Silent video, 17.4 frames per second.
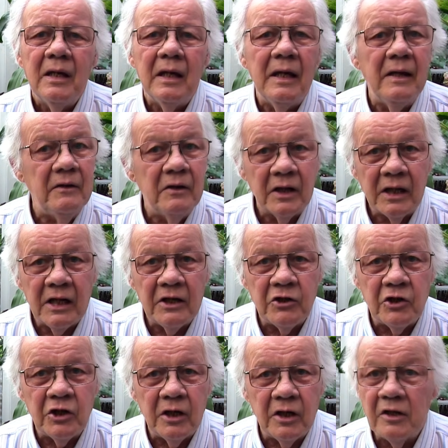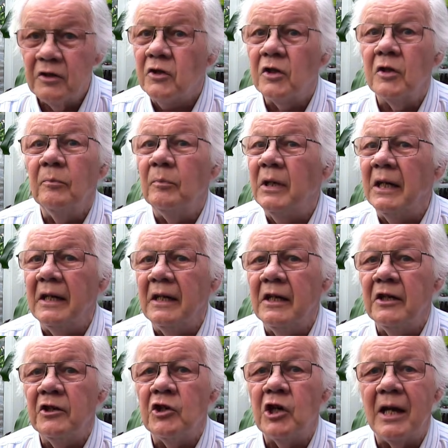in the kitchen has
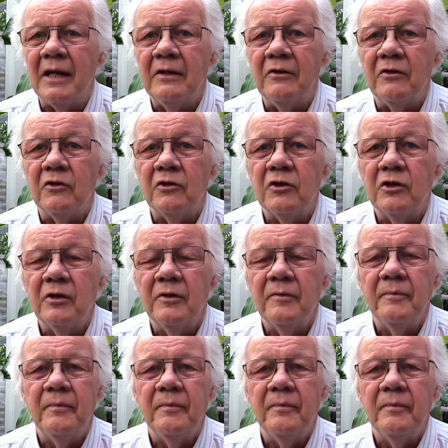completely changed